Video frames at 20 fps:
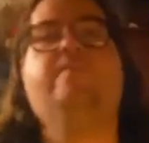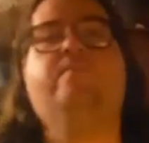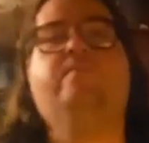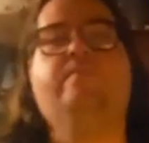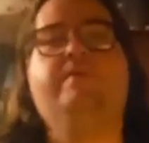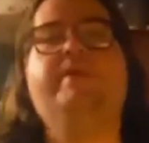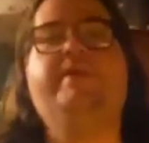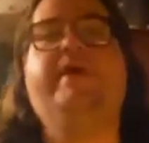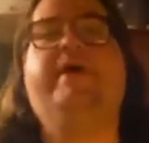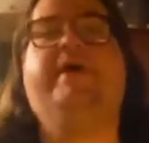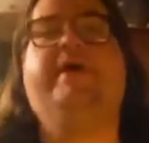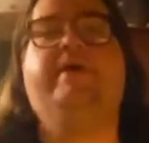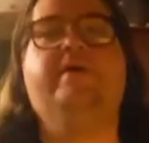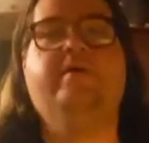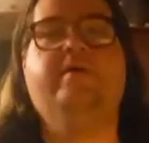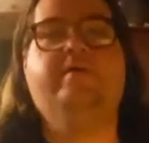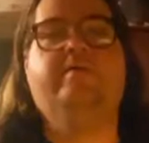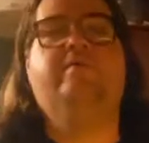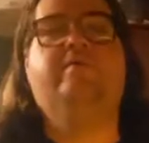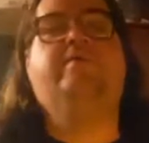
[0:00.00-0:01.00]
for the day.
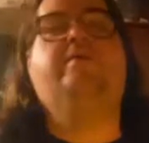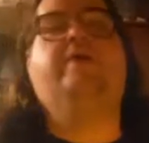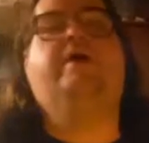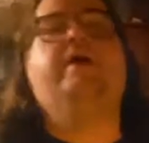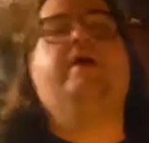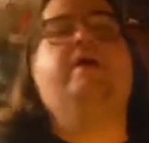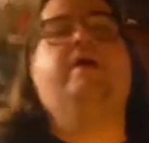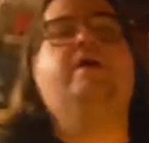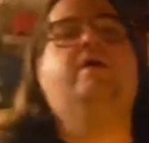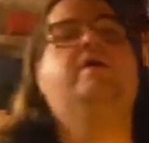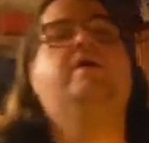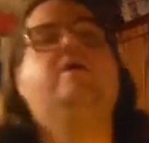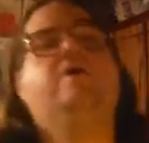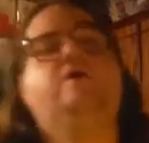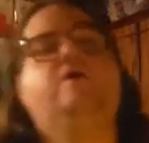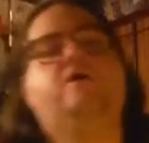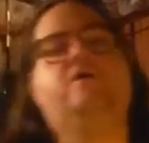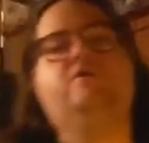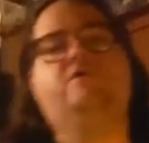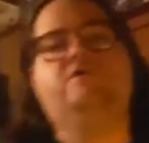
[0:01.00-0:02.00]
Okay,
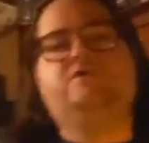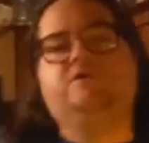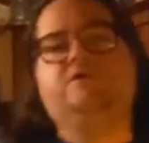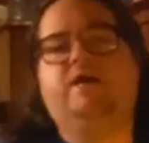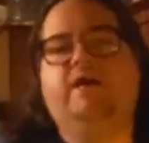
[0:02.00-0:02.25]
you